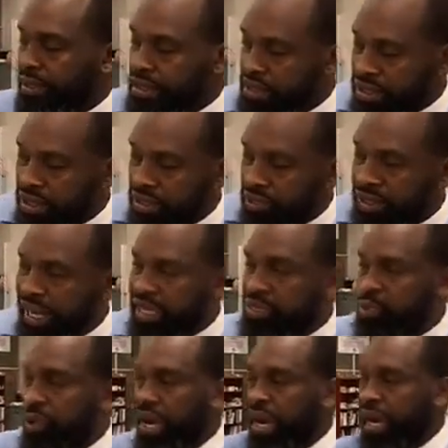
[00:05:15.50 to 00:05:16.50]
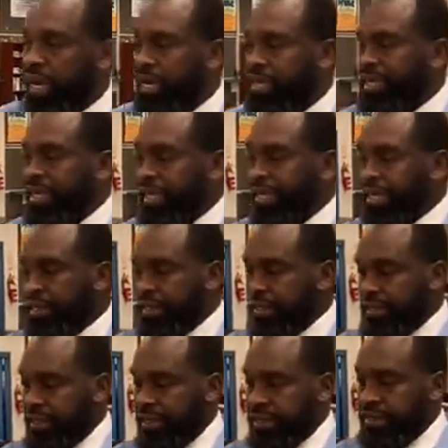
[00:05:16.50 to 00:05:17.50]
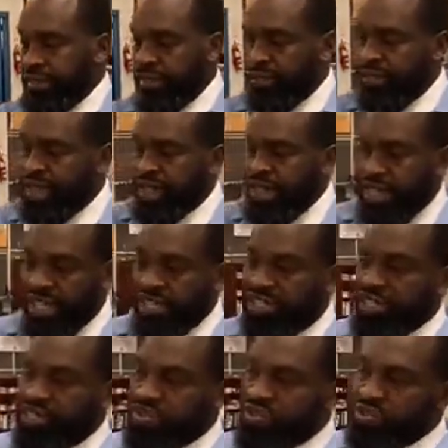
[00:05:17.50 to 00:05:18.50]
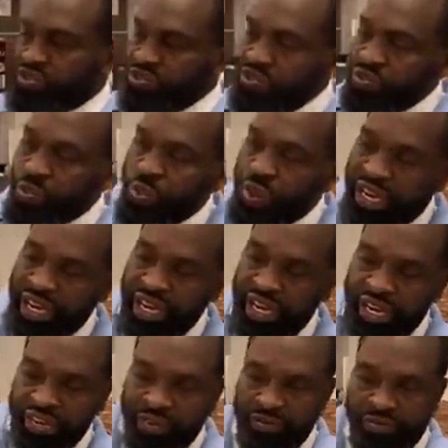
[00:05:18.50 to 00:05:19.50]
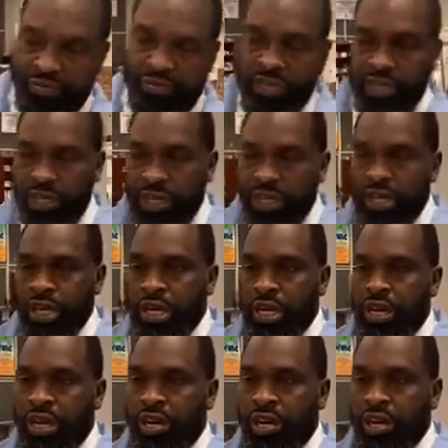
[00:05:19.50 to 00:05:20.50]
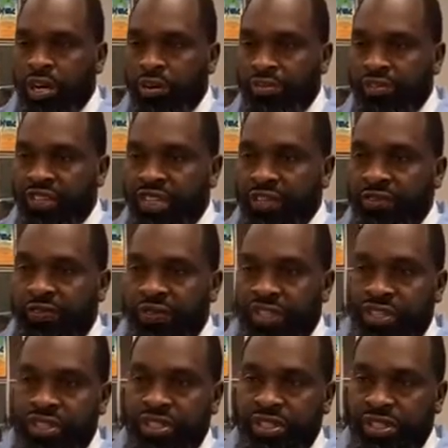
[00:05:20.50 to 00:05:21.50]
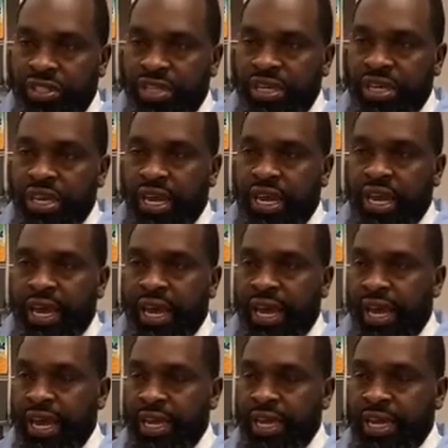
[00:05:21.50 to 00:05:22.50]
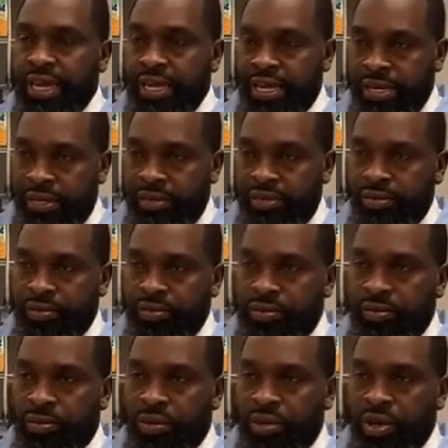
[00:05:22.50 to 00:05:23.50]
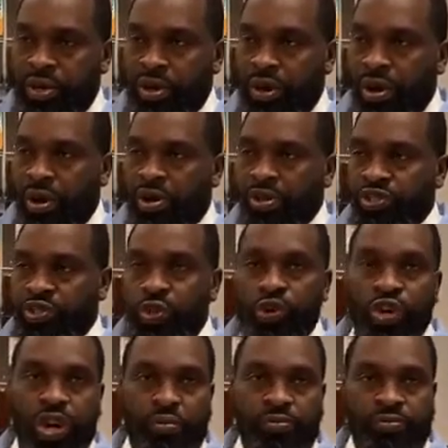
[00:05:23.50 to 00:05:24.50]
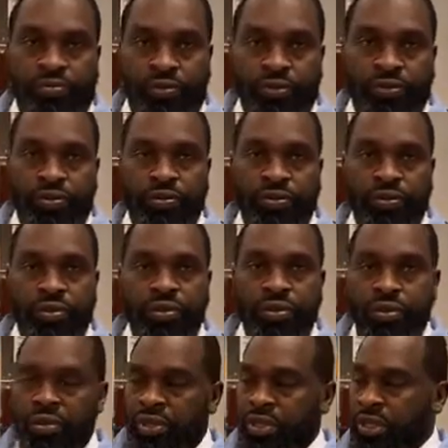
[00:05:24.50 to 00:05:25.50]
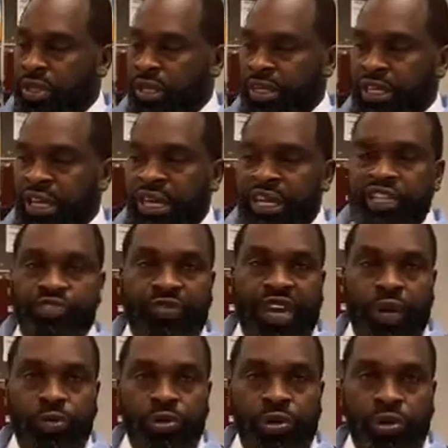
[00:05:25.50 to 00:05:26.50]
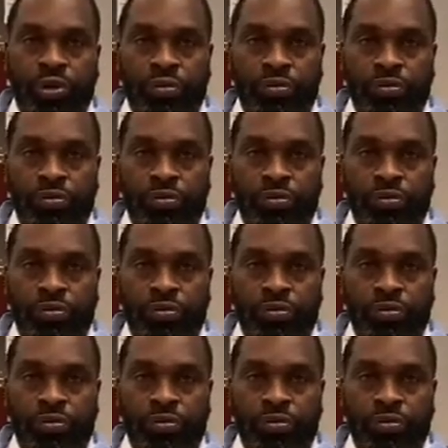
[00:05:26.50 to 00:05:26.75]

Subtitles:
So that's why this system is the new wave of efficiency and also comfort in the HVAC world.